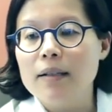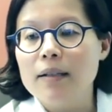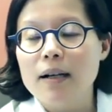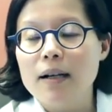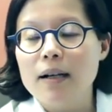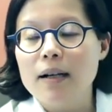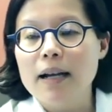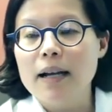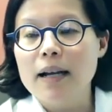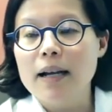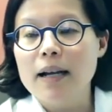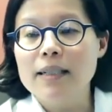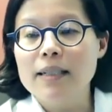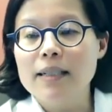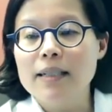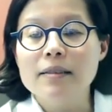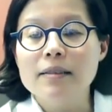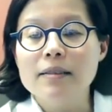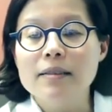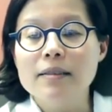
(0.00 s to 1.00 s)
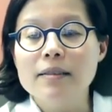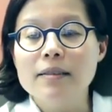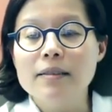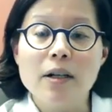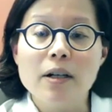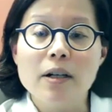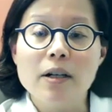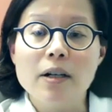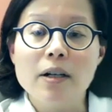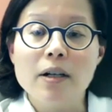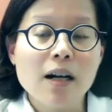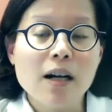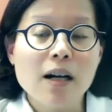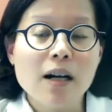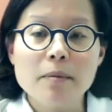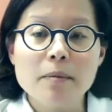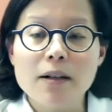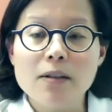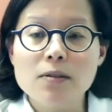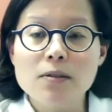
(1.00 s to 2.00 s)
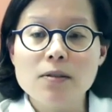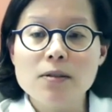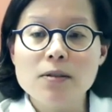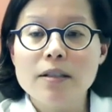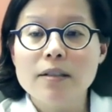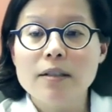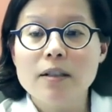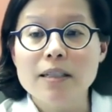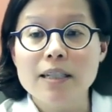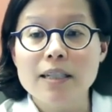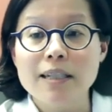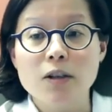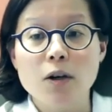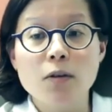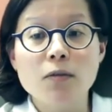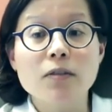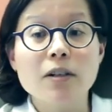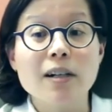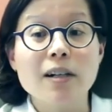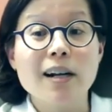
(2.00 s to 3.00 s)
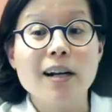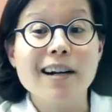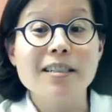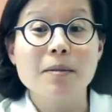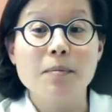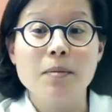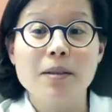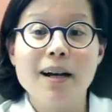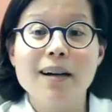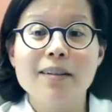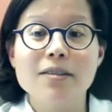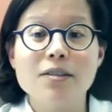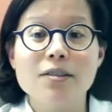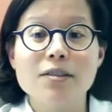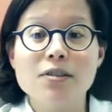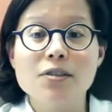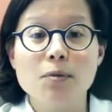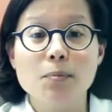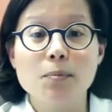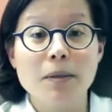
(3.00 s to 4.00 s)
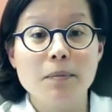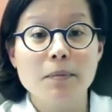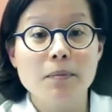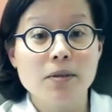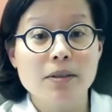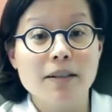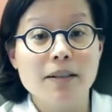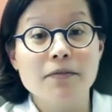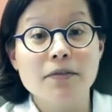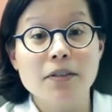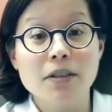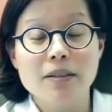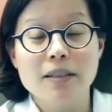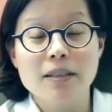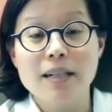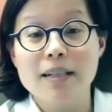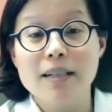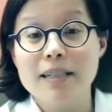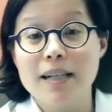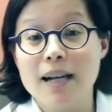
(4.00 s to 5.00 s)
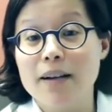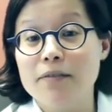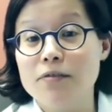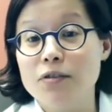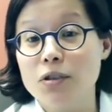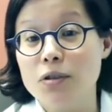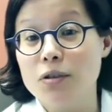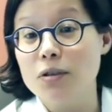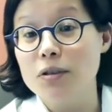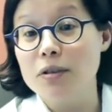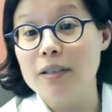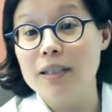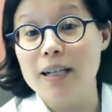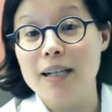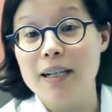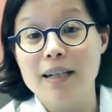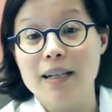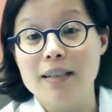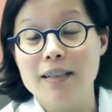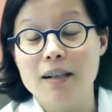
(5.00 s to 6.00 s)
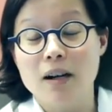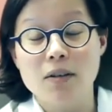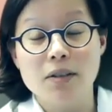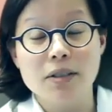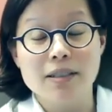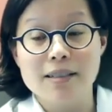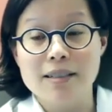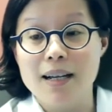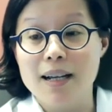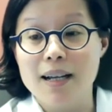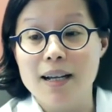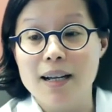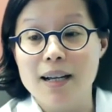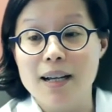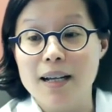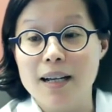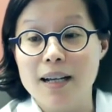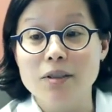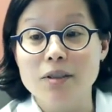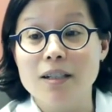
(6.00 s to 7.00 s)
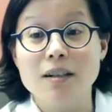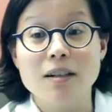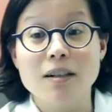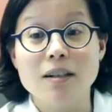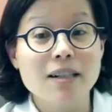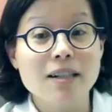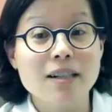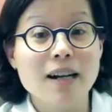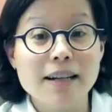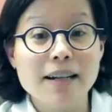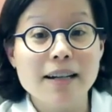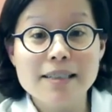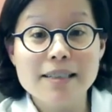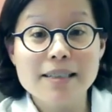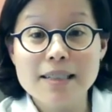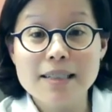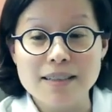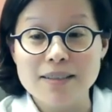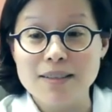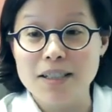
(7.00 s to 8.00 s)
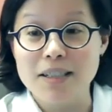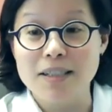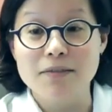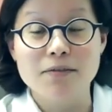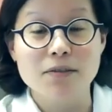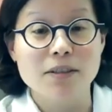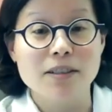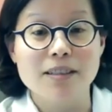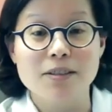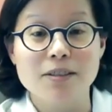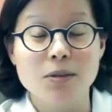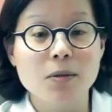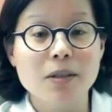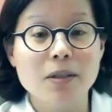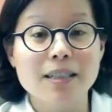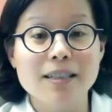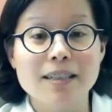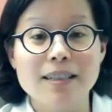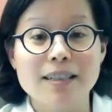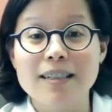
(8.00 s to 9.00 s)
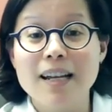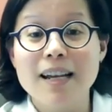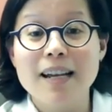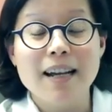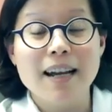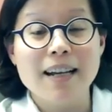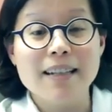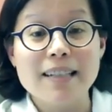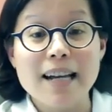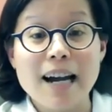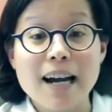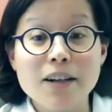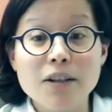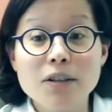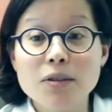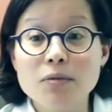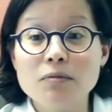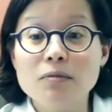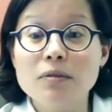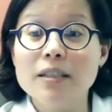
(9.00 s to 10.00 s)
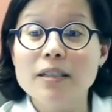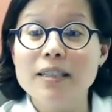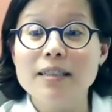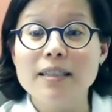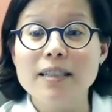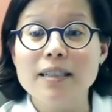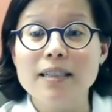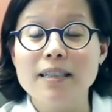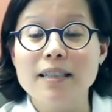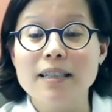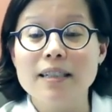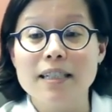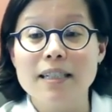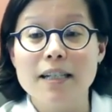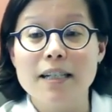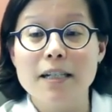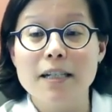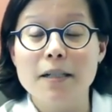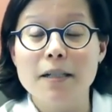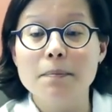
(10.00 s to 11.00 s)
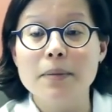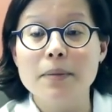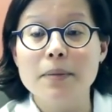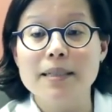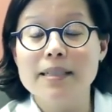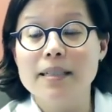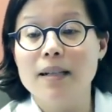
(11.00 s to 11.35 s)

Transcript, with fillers: And then, you know, as we talked about, in overactive bladder. So people that feel like they have to urinate all the time, you know, they're constantly looking for the toilet, and that could really inhibit